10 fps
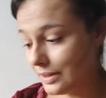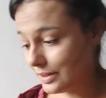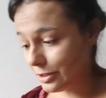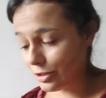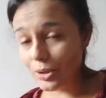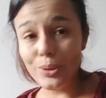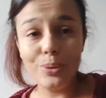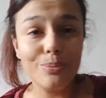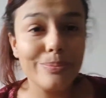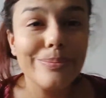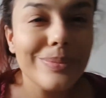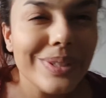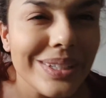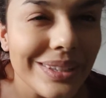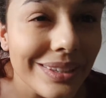So
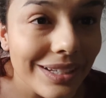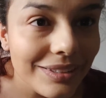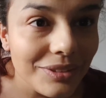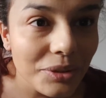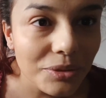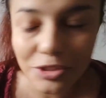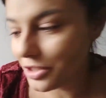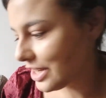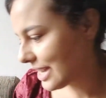let's go to the